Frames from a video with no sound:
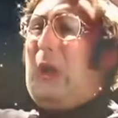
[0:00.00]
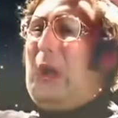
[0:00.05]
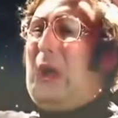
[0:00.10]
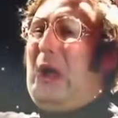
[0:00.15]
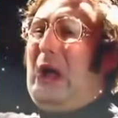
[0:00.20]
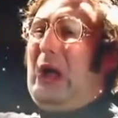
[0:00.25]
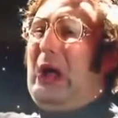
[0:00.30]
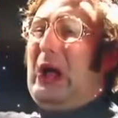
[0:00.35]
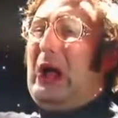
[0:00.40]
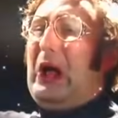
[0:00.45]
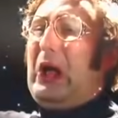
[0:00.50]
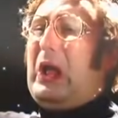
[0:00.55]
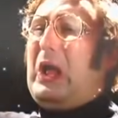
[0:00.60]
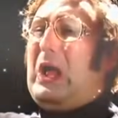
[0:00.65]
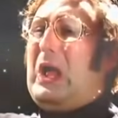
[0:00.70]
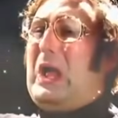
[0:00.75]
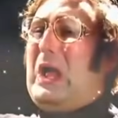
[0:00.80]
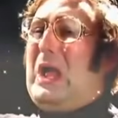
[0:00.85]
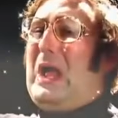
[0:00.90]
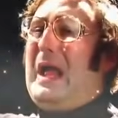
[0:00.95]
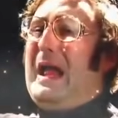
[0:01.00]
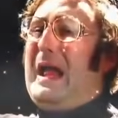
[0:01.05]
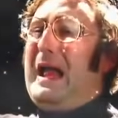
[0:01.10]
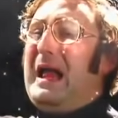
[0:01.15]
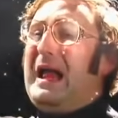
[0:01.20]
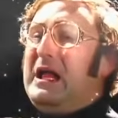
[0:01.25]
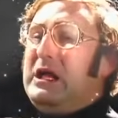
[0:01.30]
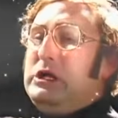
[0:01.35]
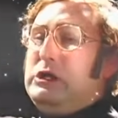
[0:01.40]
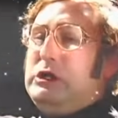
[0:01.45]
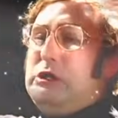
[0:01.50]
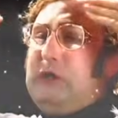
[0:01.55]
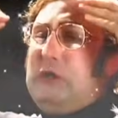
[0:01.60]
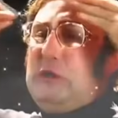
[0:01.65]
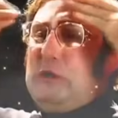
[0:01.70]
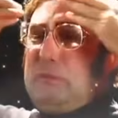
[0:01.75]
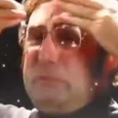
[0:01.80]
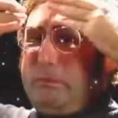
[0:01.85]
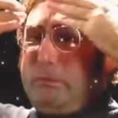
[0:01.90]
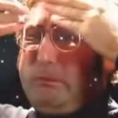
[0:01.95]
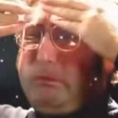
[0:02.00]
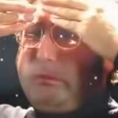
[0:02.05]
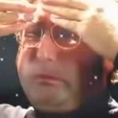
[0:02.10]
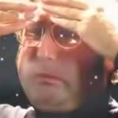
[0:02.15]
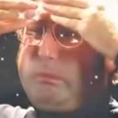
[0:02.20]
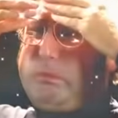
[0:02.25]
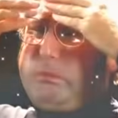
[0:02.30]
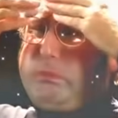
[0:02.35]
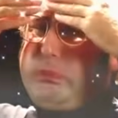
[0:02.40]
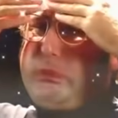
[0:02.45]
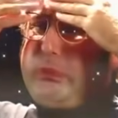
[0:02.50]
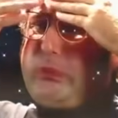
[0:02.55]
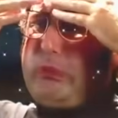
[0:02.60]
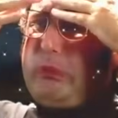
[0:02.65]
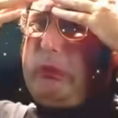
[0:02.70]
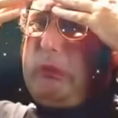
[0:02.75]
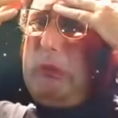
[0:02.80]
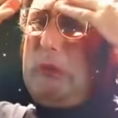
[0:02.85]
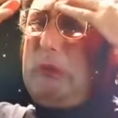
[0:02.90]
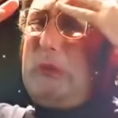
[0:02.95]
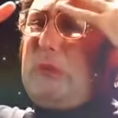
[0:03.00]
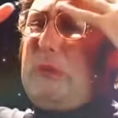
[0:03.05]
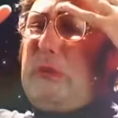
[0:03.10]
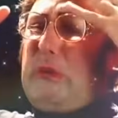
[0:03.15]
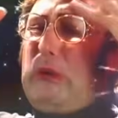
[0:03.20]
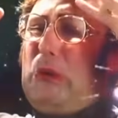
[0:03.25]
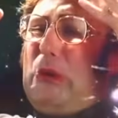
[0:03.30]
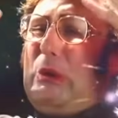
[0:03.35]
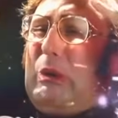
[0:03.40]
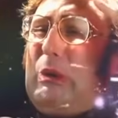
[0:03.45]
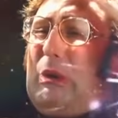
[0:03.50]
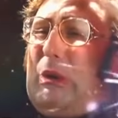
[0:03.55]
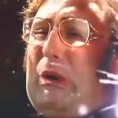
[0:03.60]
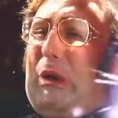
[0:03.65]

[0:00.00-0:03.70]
in me. I just got it. It just resonated with me so